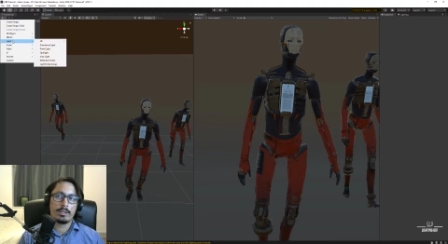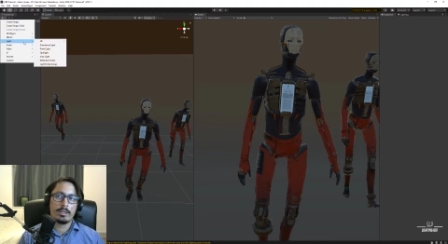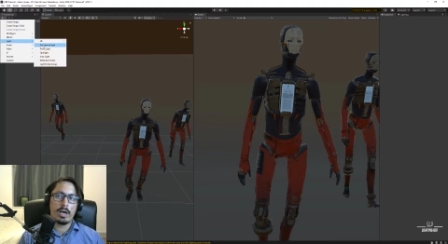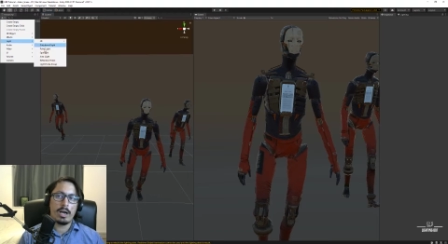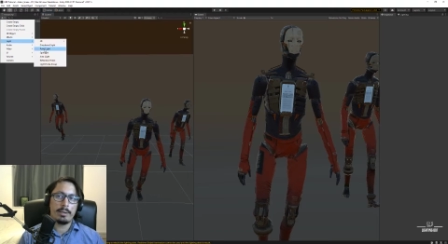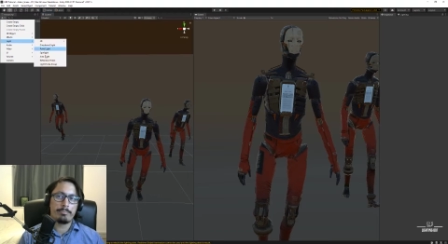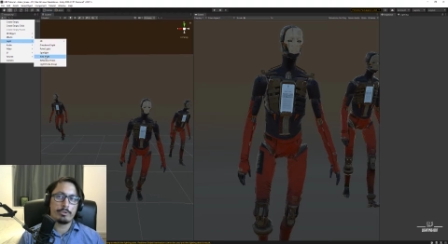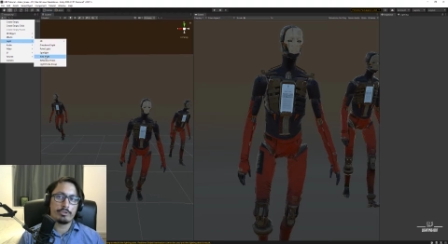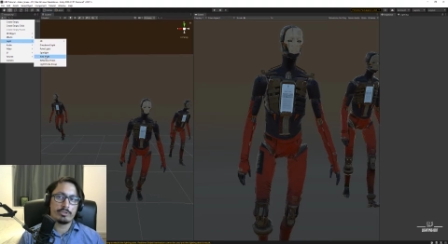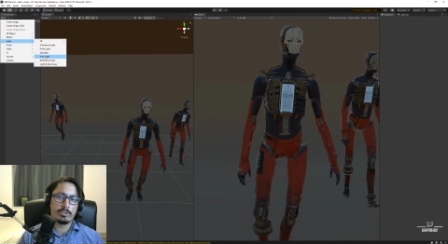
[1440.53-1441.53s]
Now, I
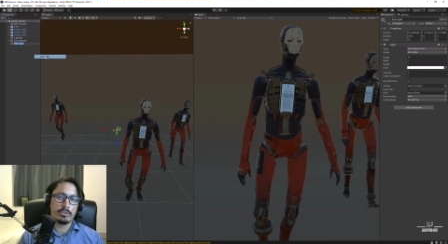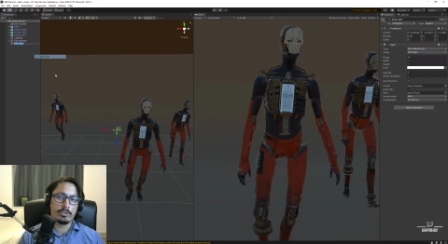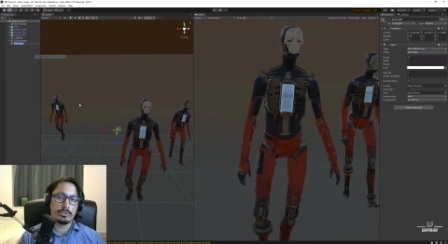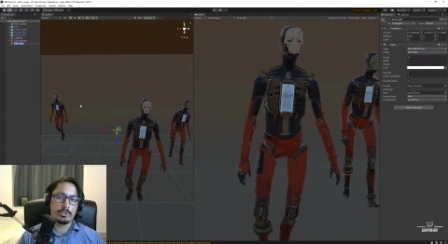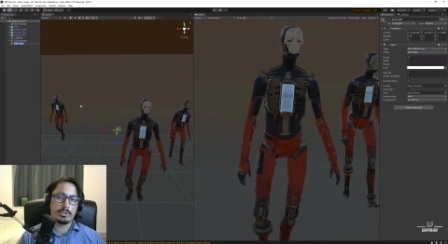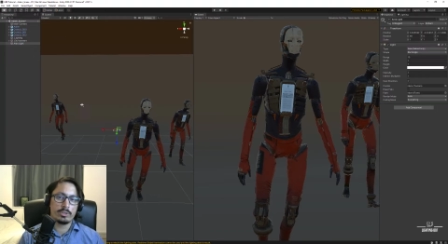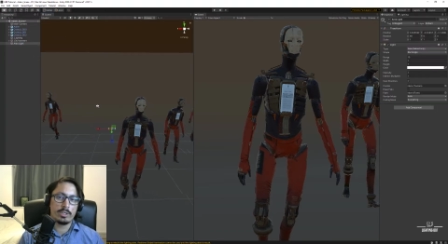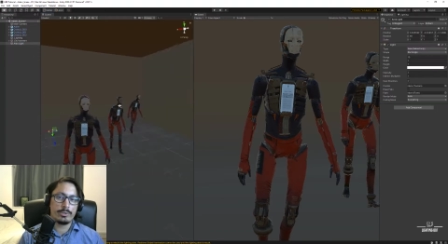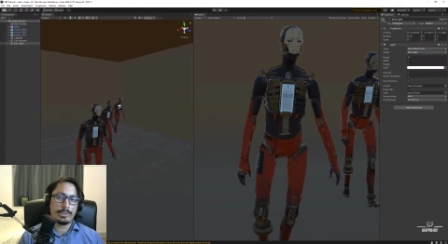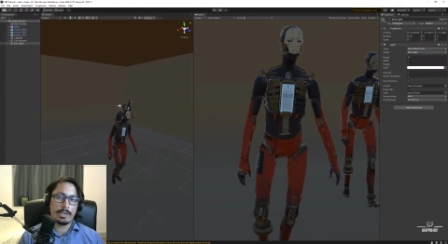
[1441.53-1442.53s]
personally don't use the
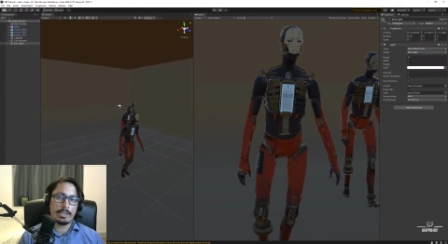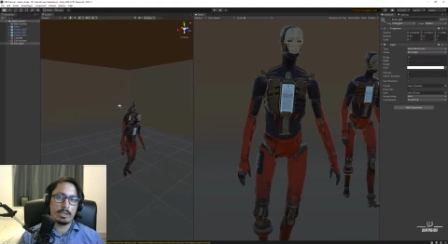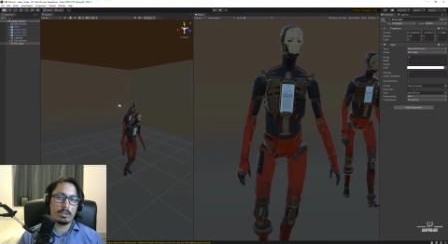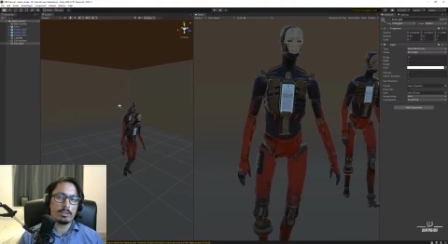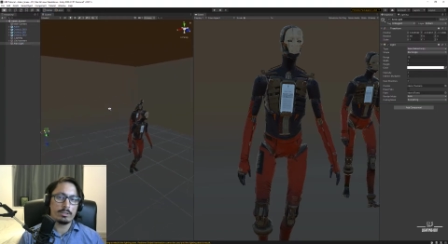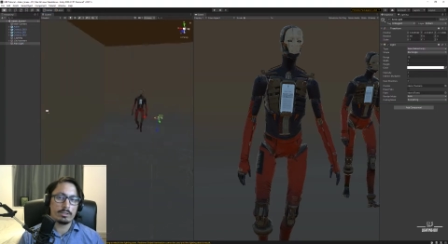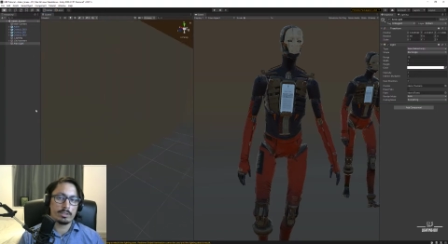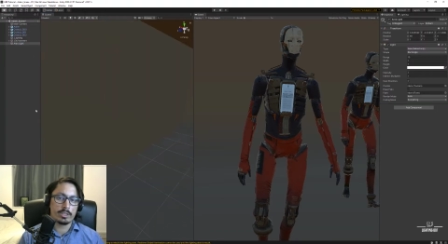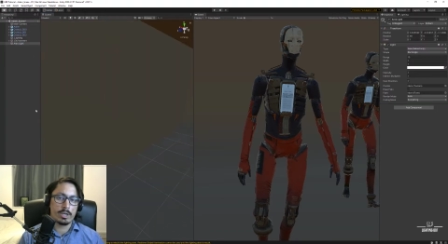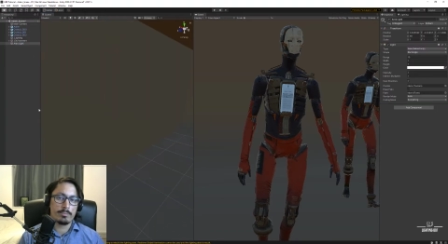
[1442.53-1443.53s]
Area Light a lot
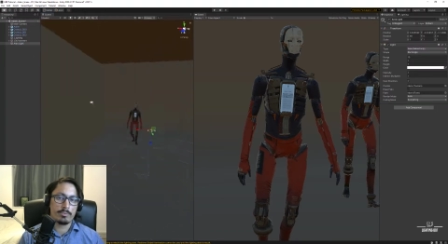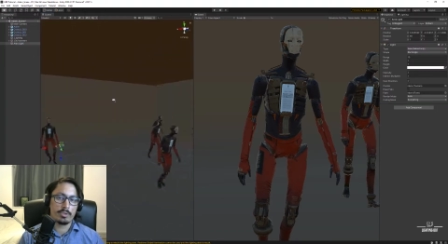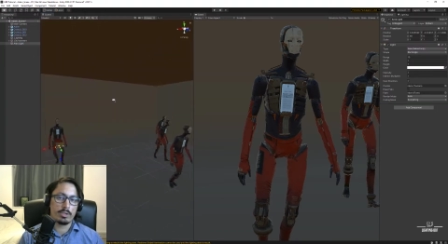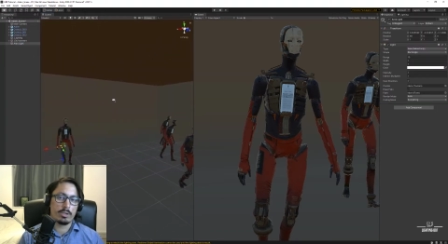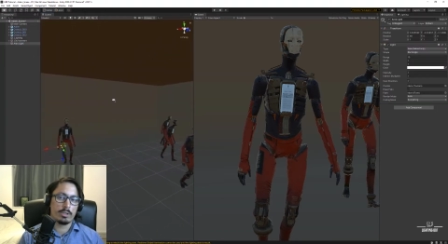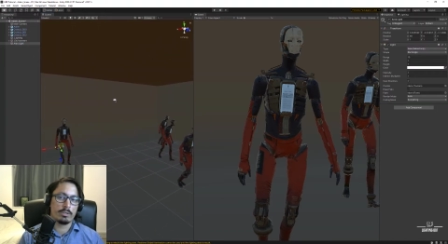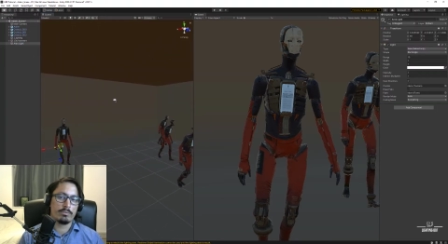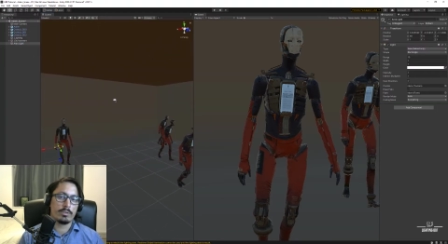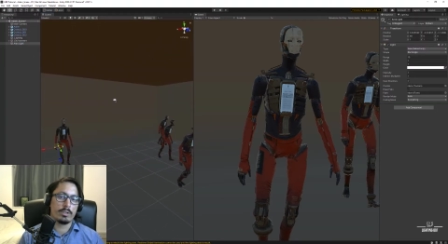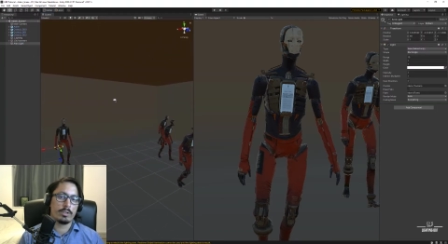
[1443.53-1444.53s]
because it comes with a lot of
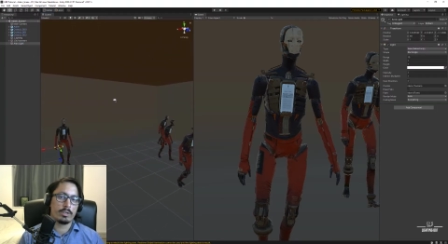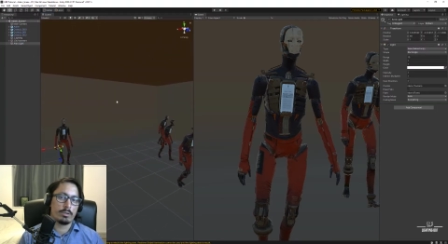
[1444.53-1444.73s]
uh,